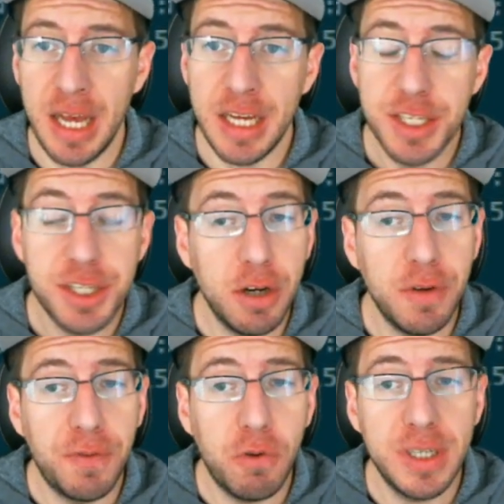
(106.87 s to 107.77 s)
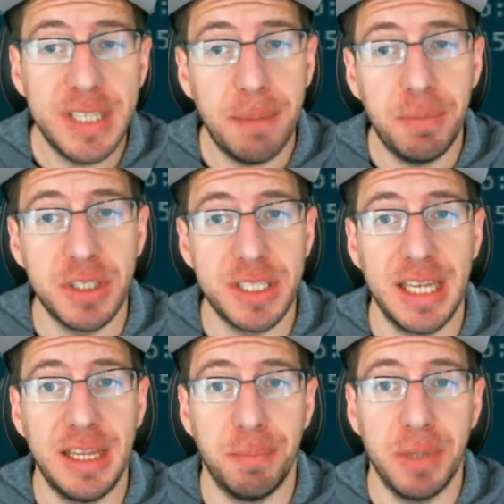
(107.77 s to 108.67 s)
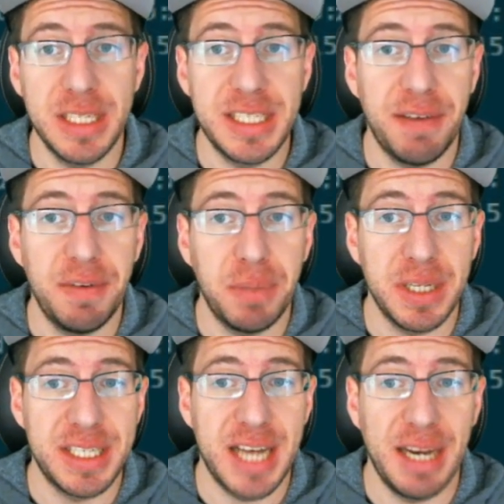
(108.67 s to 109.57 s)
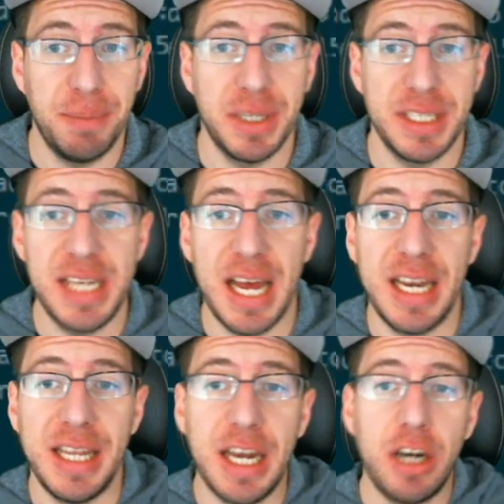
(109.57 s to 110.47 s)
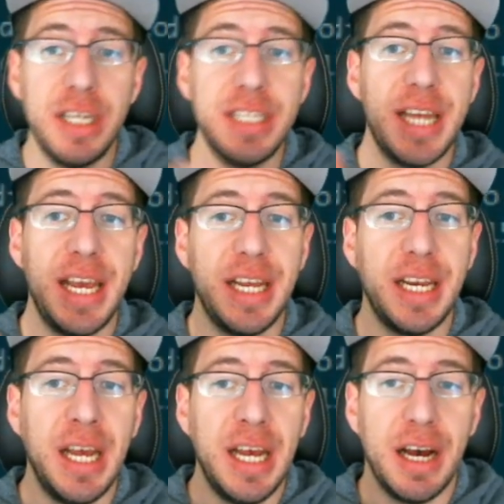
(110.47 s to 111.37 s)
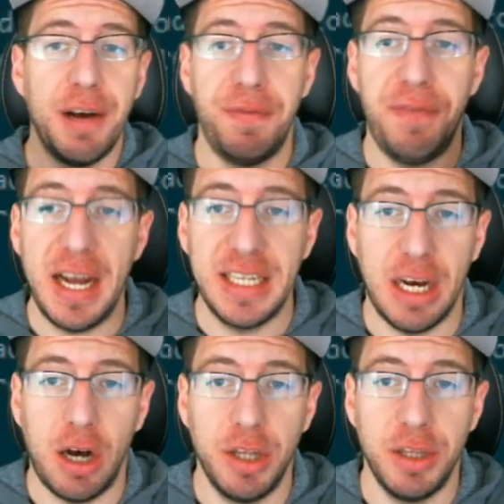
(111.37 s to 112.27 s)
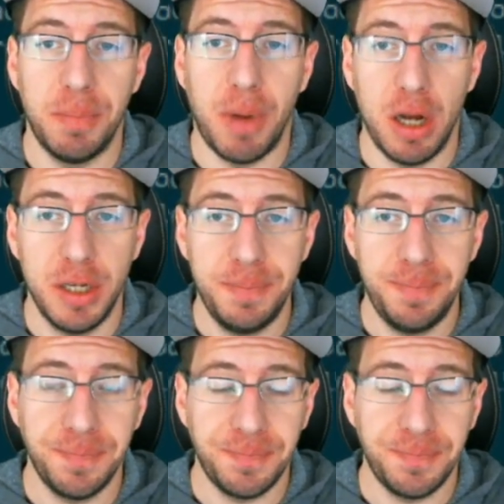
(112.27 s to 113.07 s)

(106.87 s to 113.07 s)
So for temples like the +7, +9, and +10, there is a effect on the bottom.